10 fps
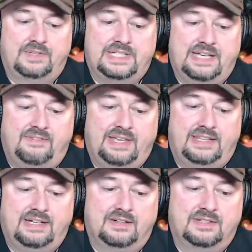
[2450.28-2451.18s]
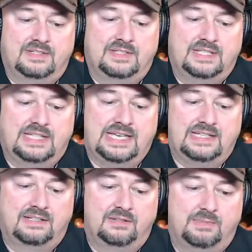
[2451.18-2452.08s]
the reason I have that there is this
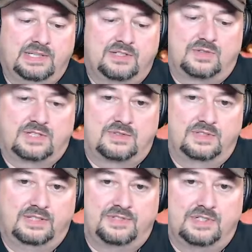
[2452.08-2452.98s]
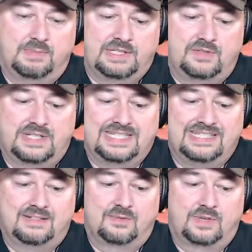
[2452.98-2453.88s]
adds a little bit of stress relief, so my stress
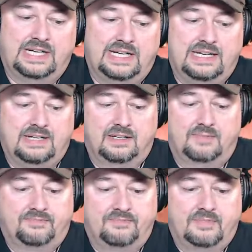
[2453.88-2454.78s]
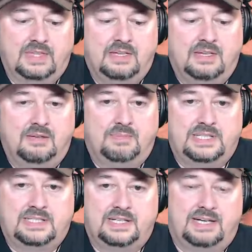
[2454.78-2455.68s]
isn't right here.
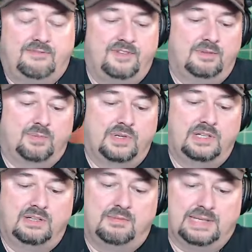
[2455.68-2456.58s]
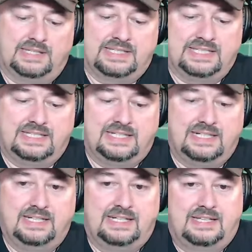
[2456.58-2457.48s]
But I'm feeling pretty good about this
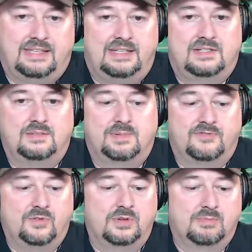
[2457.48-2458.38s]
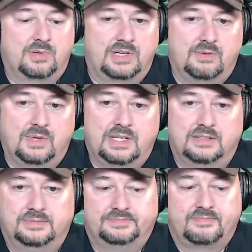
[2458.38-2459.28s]
antenna, and I think it should perform pretty
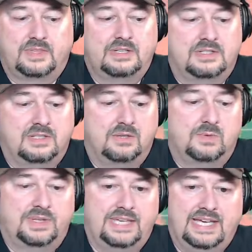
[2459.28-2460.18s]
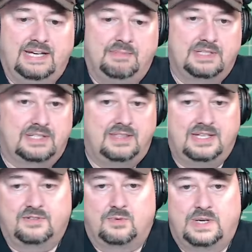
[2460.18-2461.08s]
well. So with that, I'm going to say
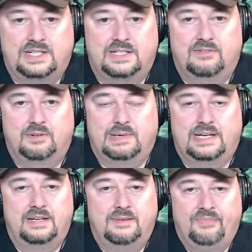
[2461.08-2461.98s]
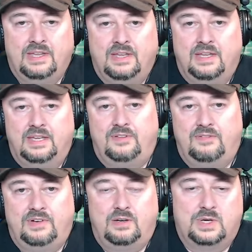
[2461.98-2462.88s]
thanks for watching, everybody. If you have
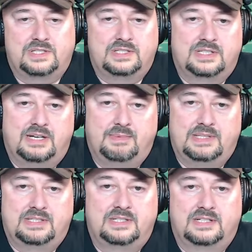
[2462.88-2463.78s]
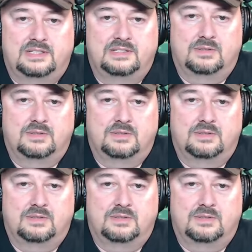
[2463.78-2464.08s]
any questions, comments, suggestions, or